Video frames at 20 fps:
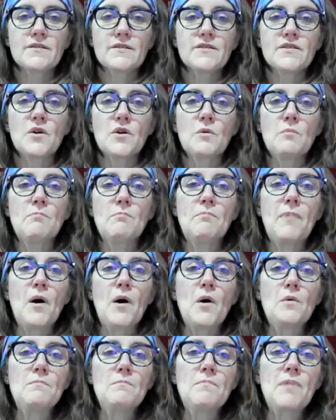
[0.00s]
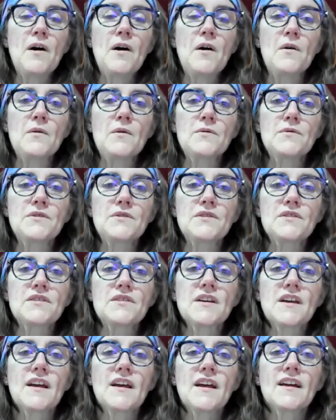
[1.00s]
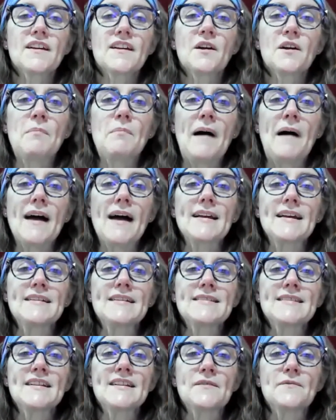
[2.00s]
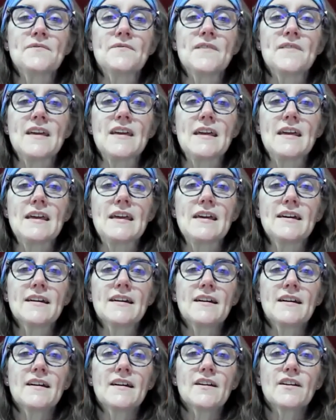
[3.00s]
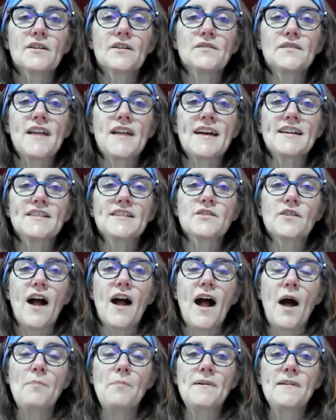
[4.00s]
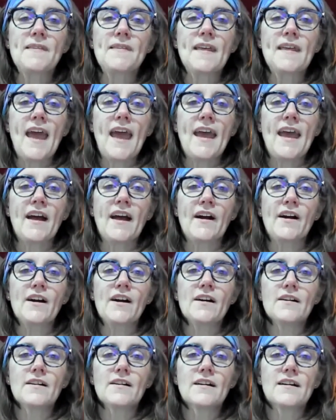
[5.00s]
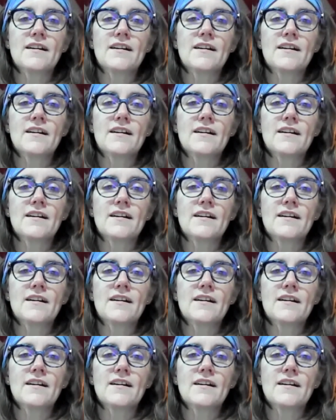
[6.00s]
So boat pose, your body is in a V, your legs are up in the air,